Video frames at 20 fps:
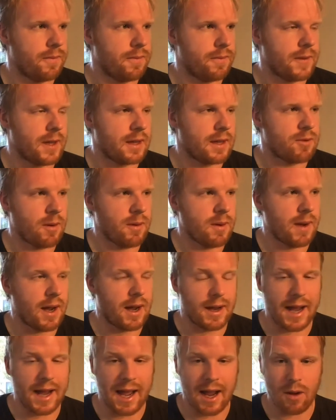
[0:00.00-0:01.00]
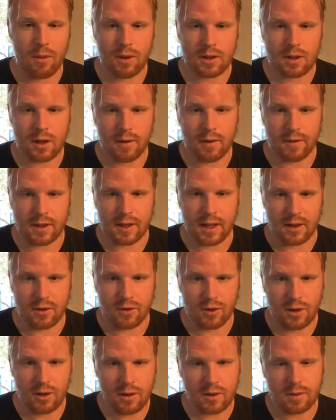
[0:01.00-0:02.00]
it's probably about an hour's conversation.